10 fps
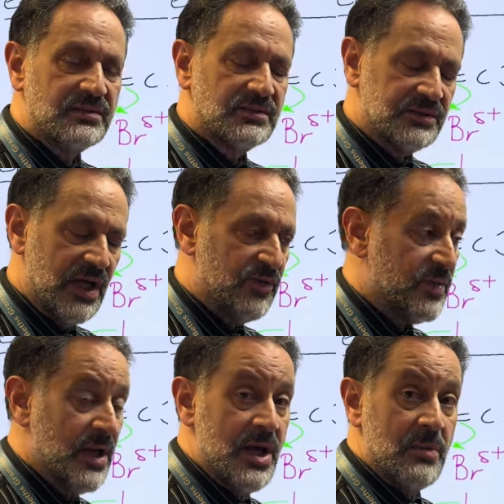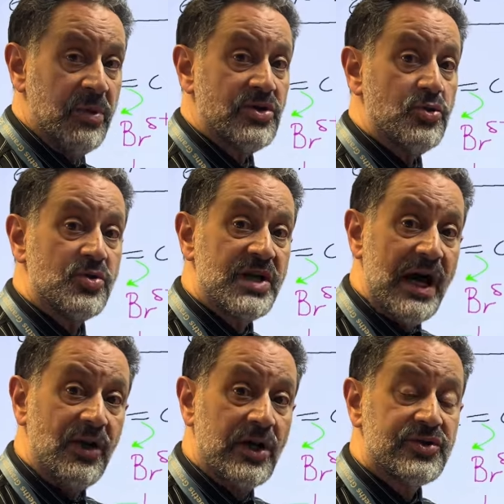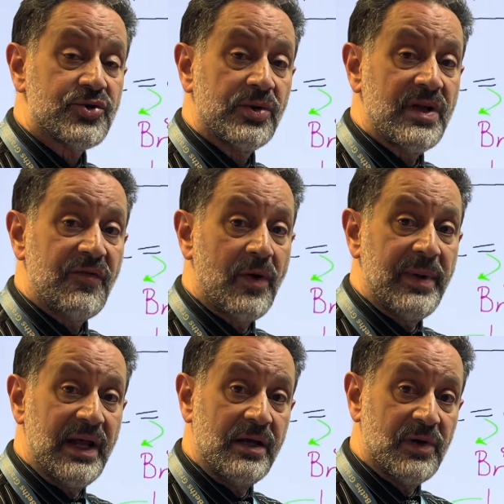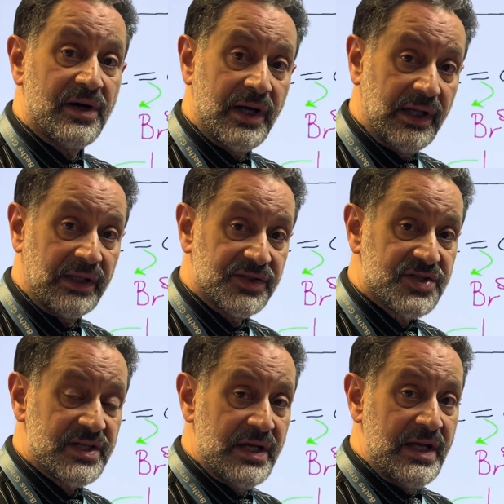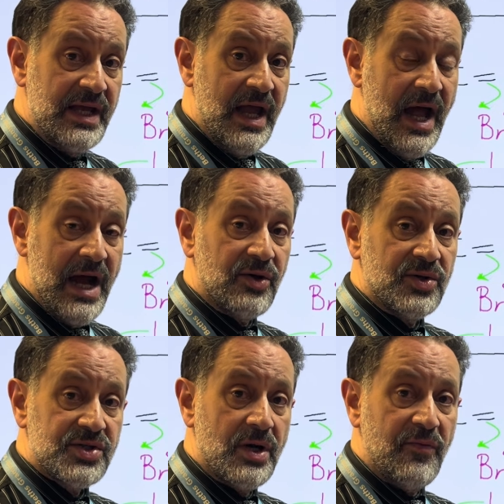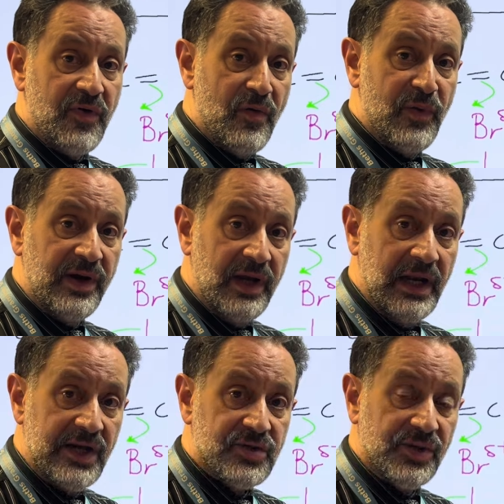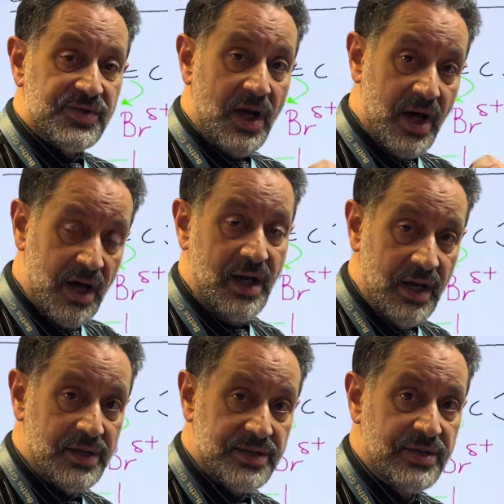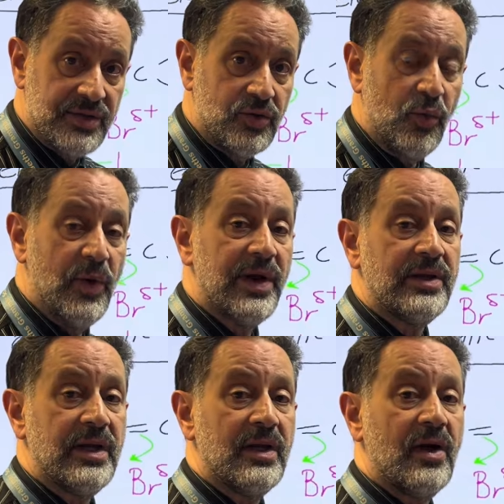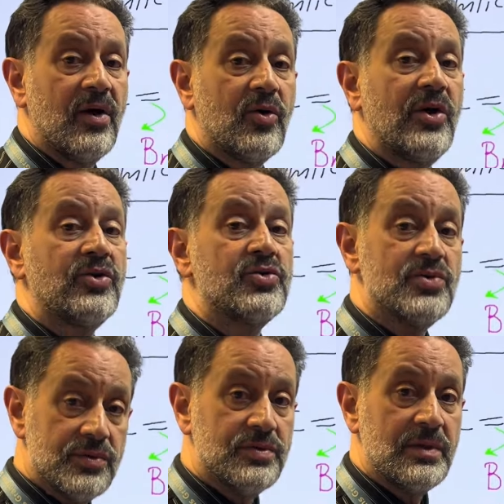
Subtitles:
They would be, but you cannot draw them from anywhere else. Arrows come from where electrons are to where they are going to.